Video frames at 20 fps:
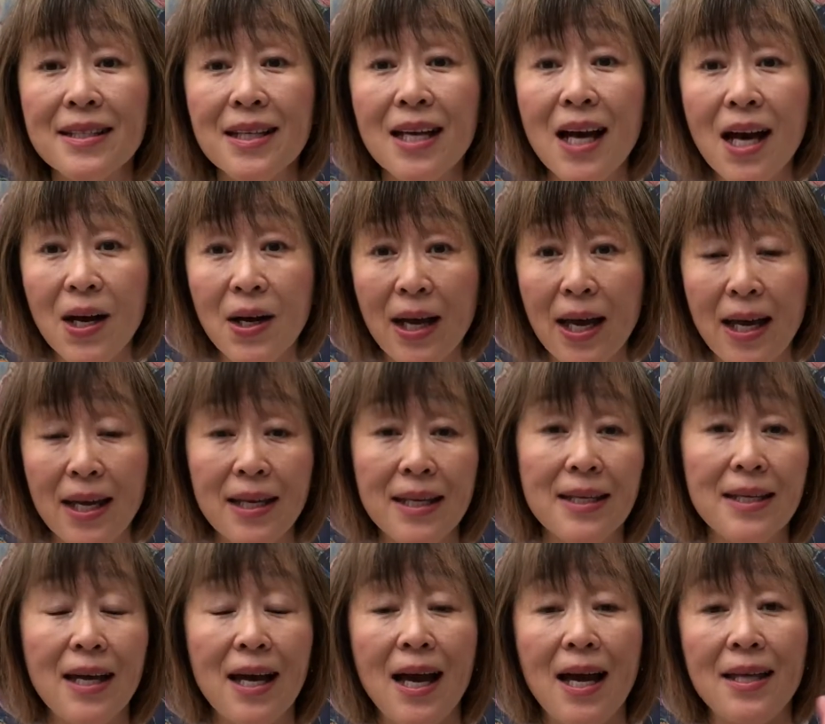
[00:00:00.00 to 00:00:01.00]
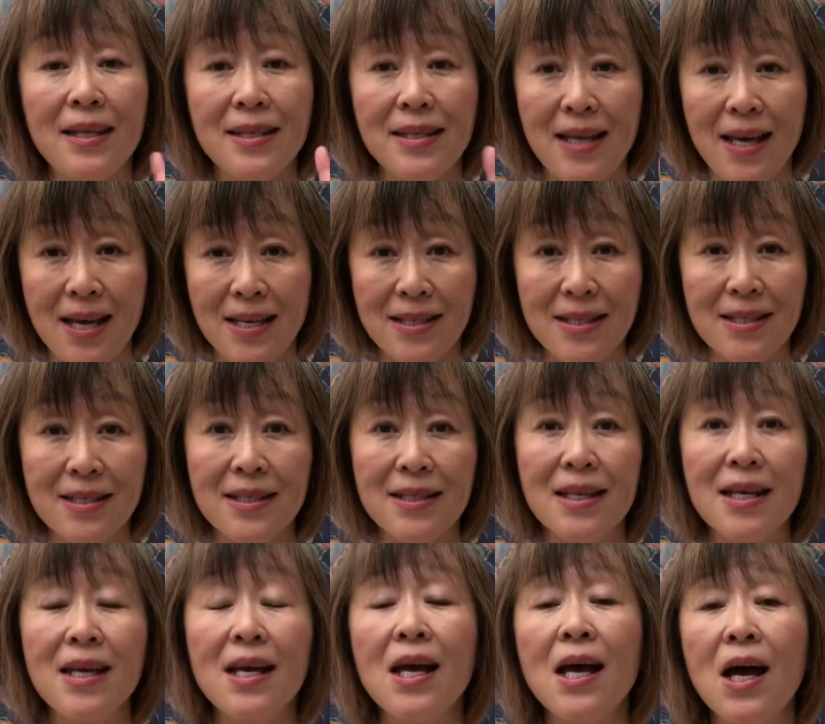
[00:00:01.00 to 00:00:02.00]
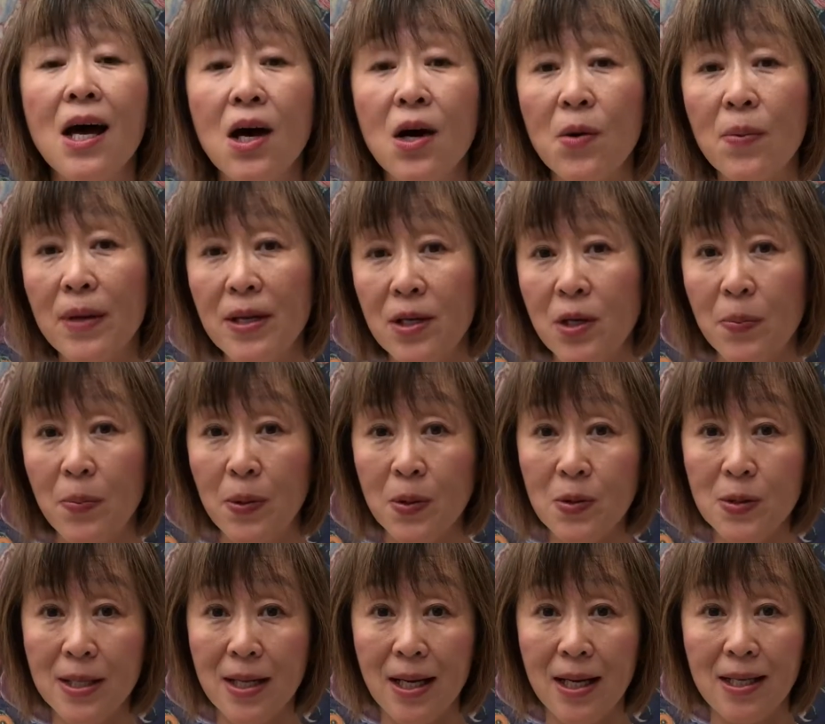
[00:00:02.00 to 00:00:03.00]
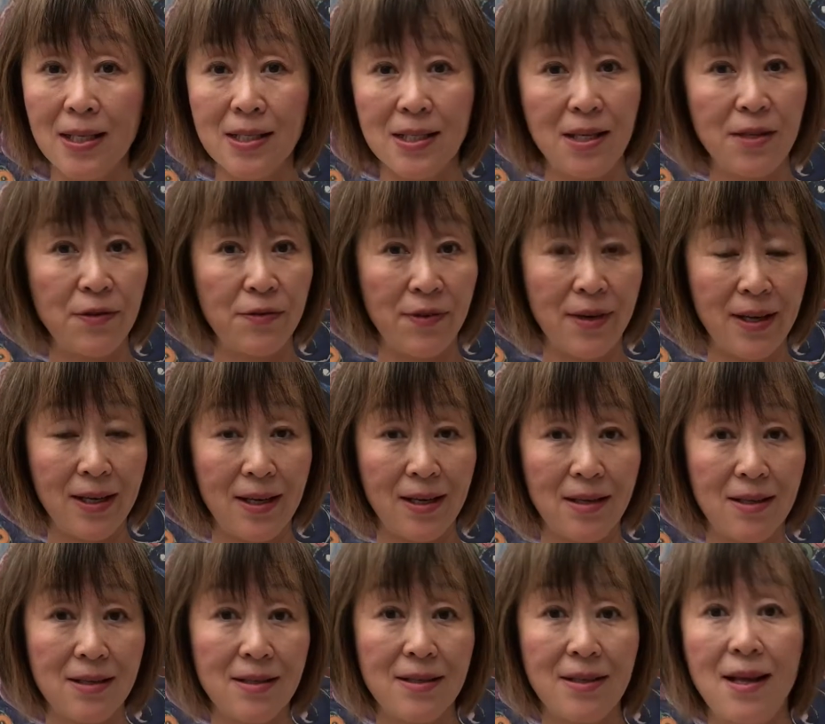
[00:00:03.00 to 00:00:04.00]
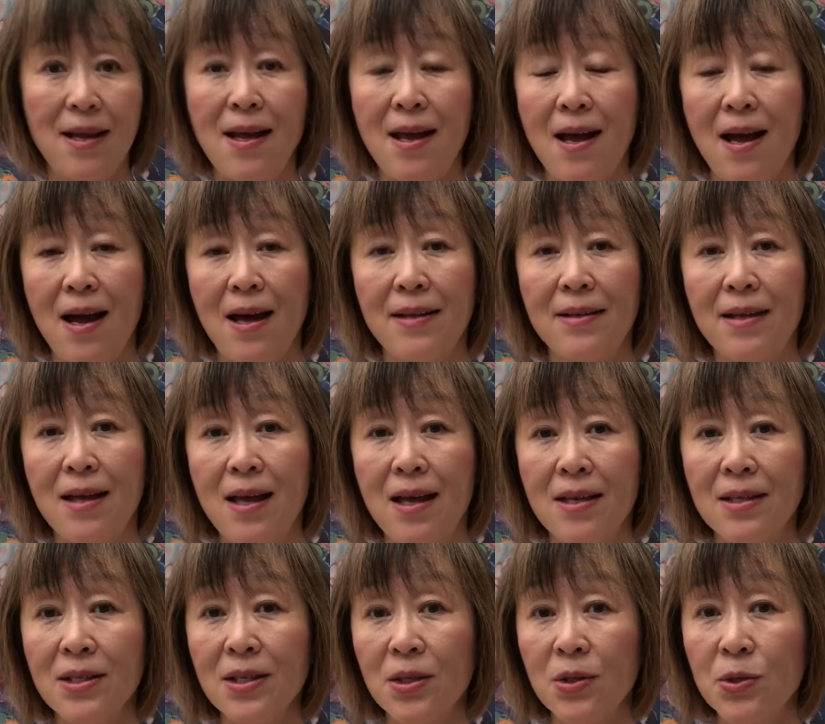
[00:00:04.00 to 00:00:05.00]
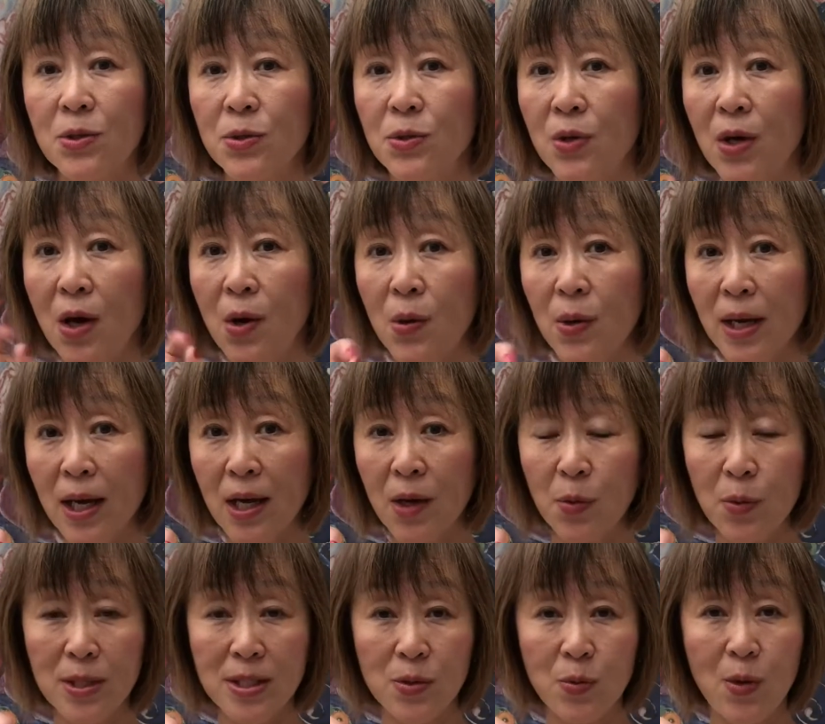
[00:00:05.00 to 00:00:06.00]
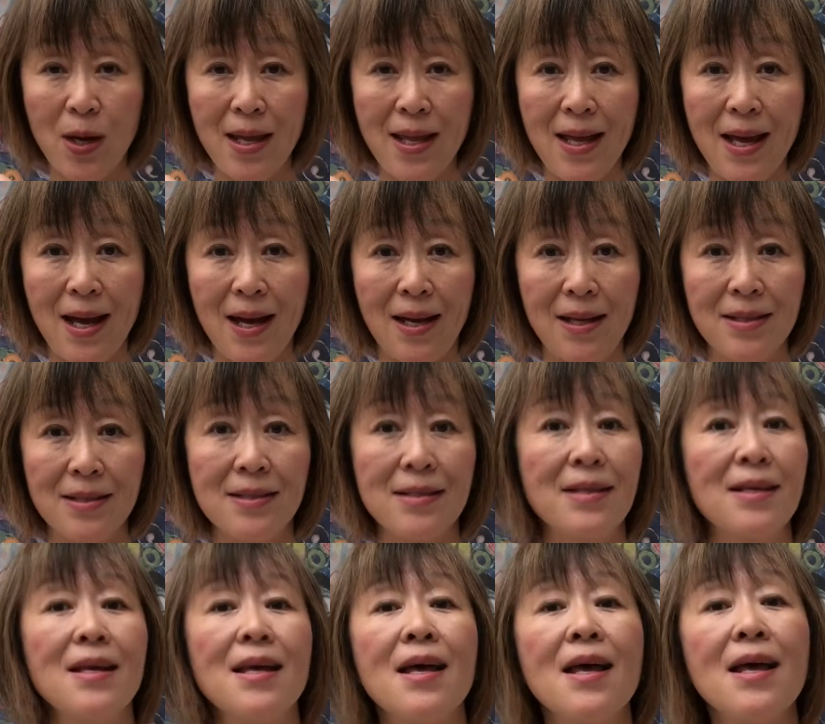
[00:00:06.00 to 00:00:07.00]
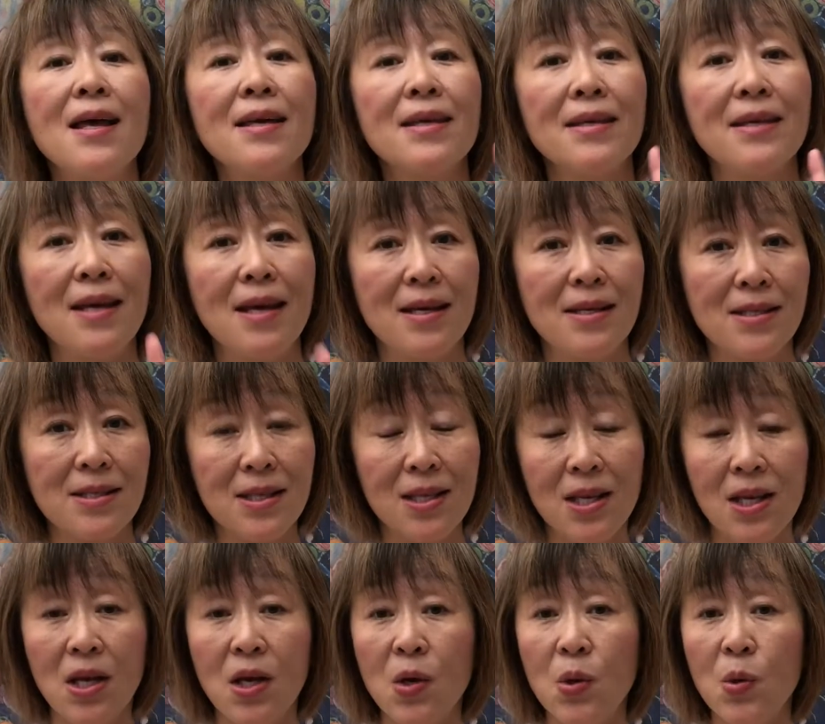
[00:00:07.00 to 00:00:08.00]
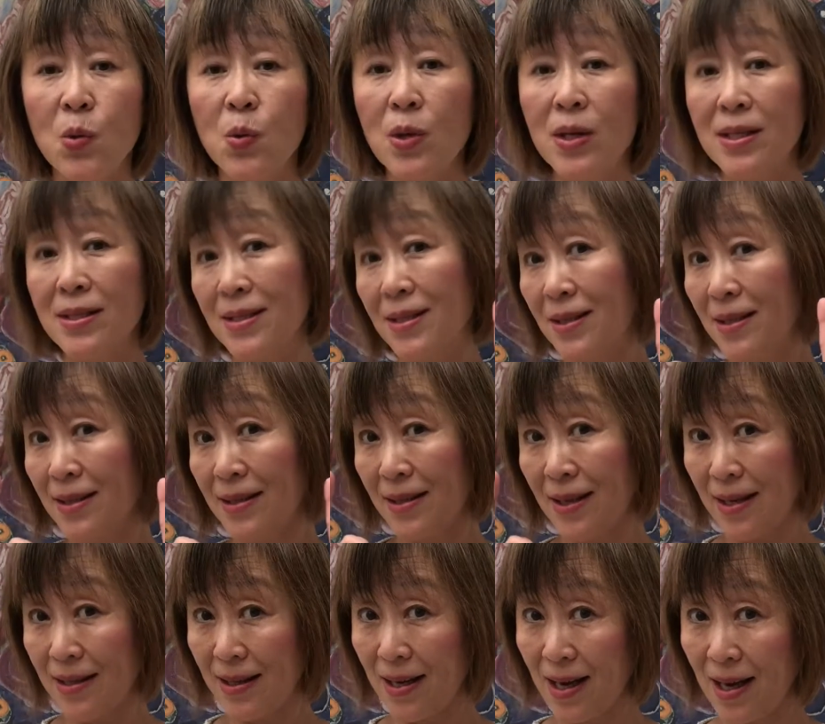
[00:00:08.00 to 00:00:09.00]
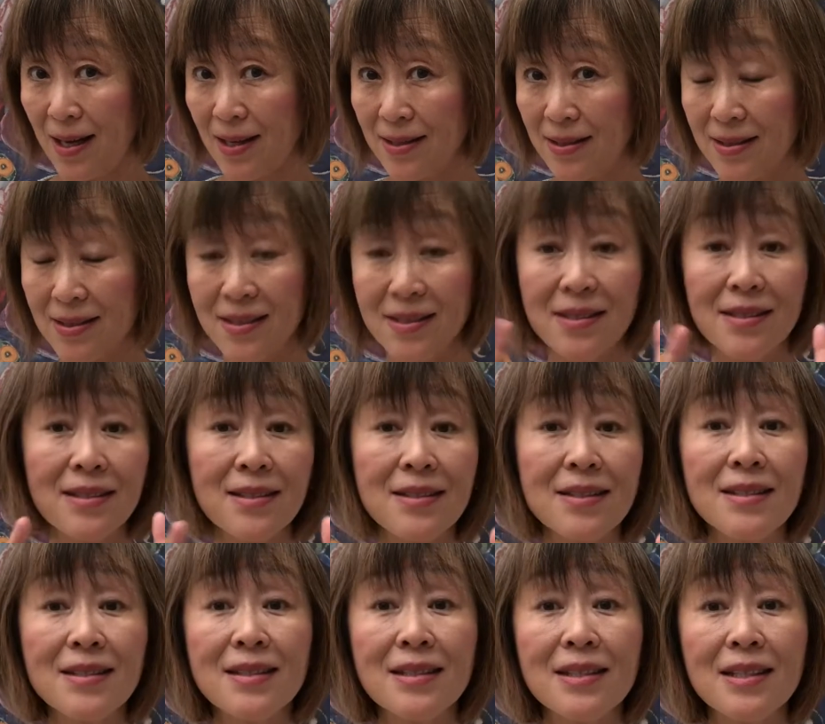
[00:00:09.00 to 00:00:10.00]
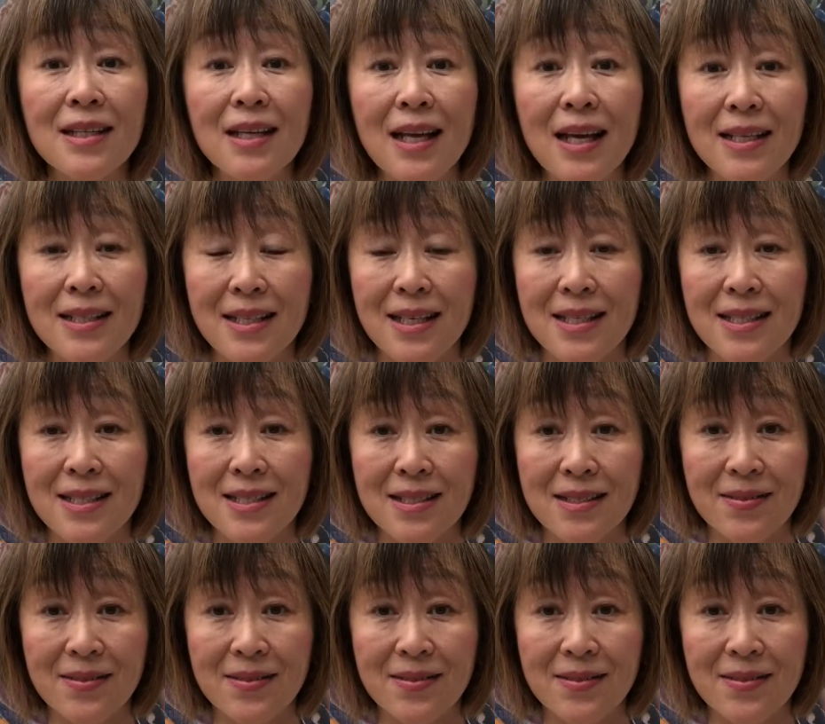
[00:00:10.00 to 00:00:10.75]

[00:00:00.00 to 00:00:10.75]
Okay and yes. Open your both hands and fingers, and then you do okay with one hand, yes with the other hand, like this.